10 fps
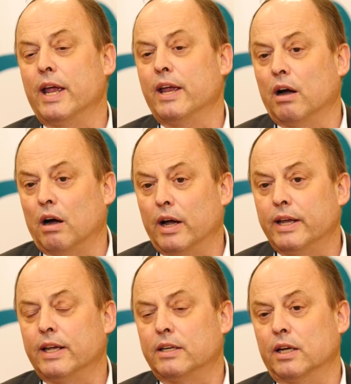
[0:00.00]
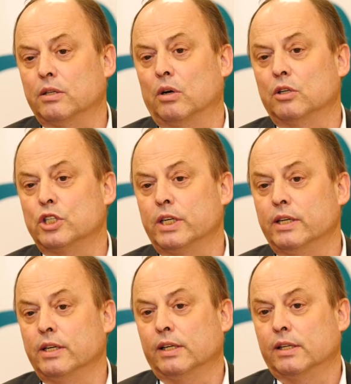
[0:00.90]
AI a
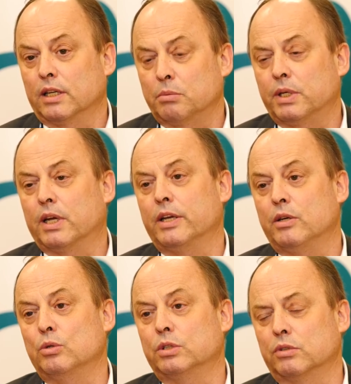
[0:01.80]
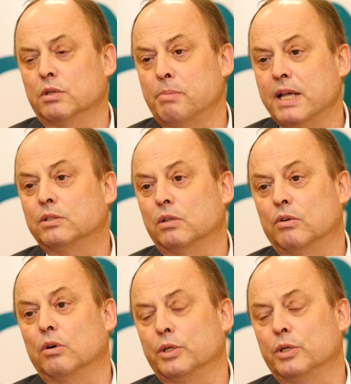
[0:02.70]
technology that we can use for the best of all